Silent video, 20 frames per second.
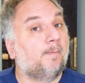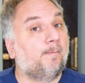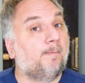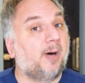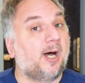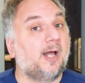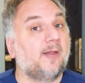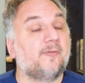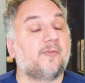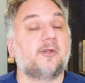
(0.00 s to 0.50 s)

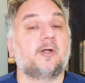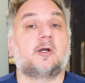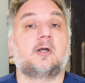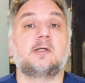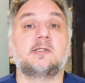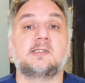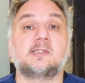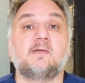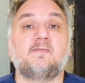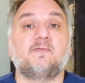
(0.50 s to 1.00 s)
But there
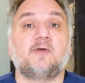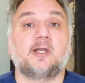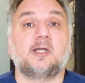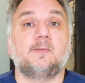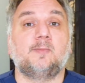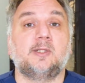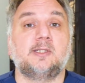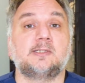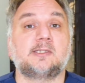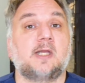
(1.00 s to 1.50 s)
are some
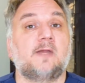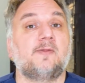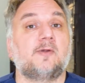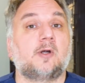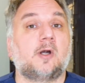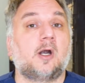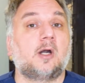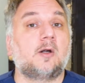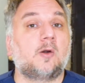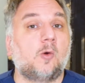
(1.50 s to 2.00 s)
vitamins and
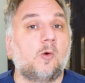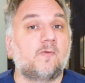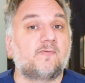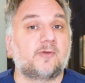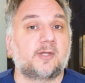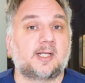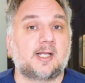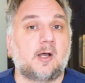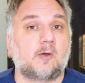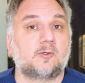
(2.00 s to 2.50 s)
there are
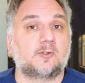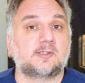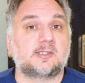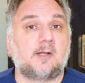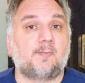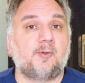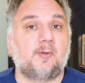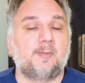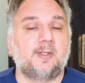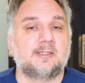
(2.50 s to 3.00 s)
over-the-counter
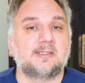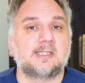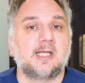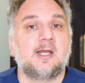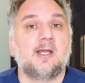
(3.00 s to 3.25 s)
supplements